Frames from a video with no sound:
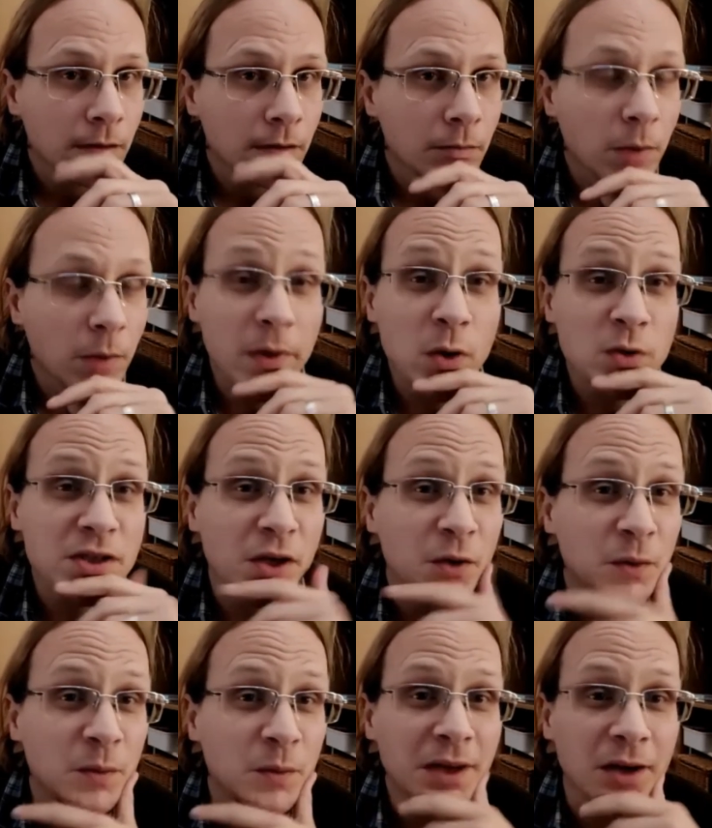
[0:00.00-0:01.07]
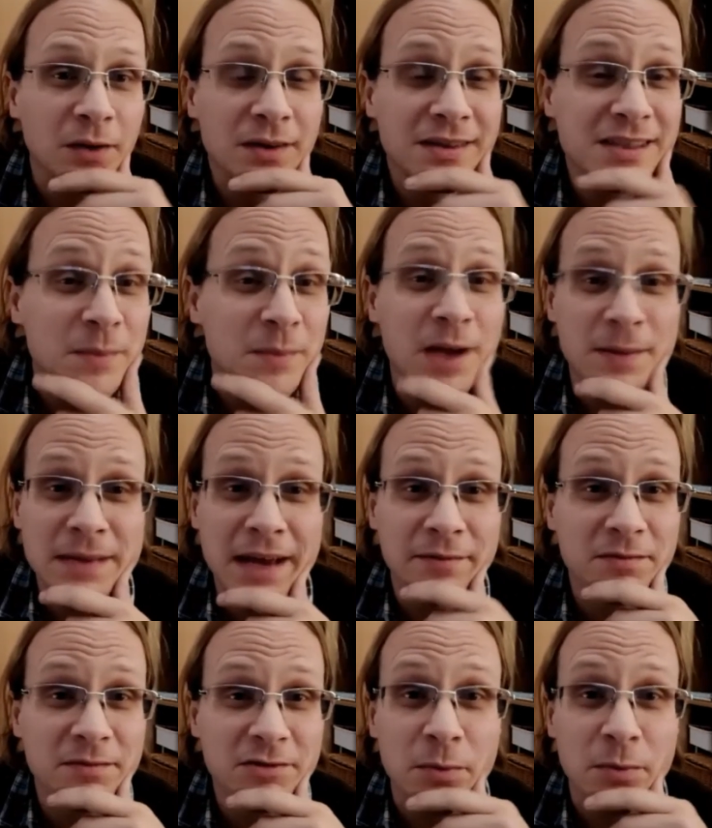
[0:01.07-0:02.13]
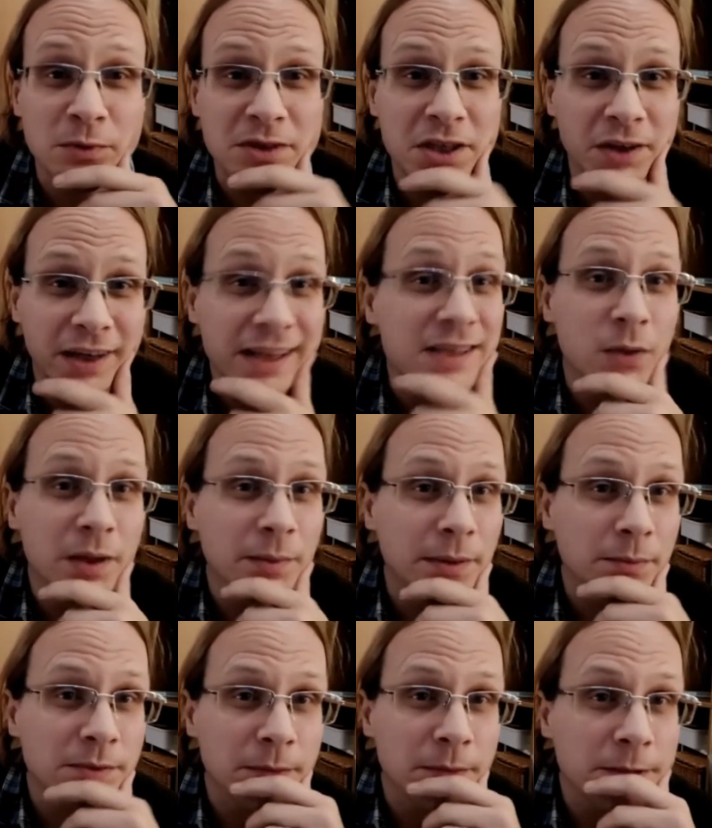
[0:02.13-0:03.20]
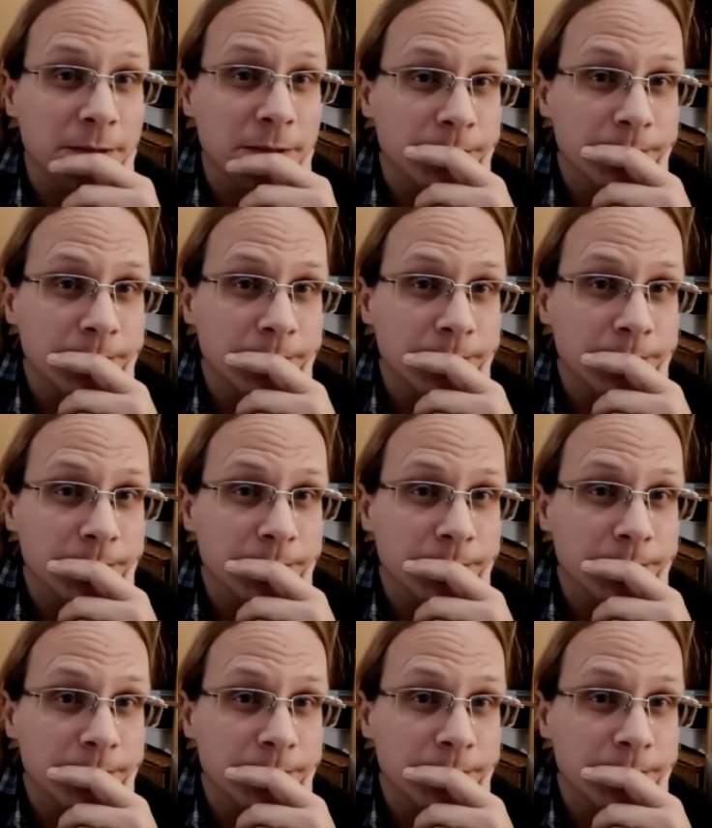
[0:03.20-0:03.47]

But we also, you know, sometimes have trouble tuning into other people's emotions.